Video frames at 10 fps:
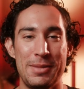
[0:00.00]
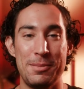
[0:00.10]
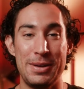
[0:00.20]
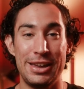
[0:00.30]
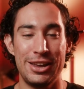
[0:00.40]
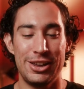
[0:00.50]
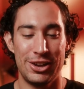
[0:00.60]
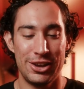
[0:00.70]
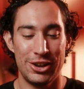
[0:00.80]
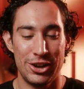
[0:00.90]
Maybe
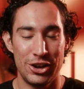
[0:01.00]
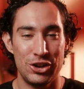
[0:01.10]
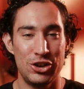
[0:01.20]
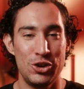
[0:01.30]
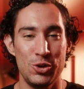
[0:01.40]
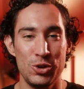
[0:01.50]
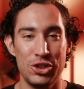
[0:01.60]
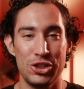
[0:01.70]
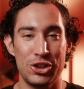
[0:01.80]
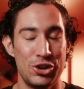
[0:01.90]
you
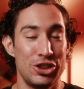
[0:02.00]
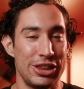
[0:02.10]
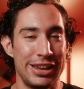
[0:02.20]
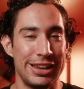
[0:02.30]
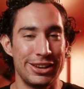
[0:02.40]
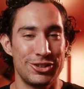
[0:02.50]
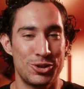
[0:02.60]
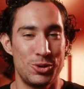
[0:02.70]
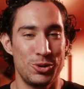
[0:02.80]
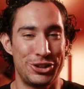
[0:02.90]
could think it's
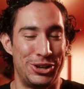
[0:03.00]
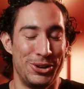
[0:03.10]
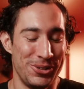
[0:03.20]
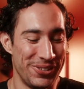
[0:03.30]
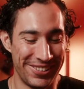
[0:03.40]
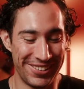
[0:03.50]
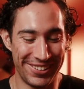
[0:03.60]
cool too,